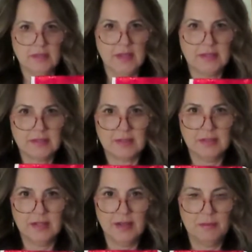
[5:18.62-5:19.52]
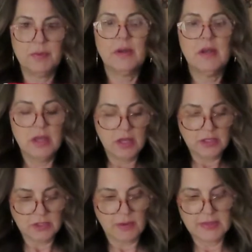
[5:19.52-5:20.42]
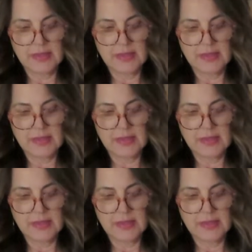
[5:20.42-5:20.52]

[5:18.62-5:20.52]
that that's lit up. So I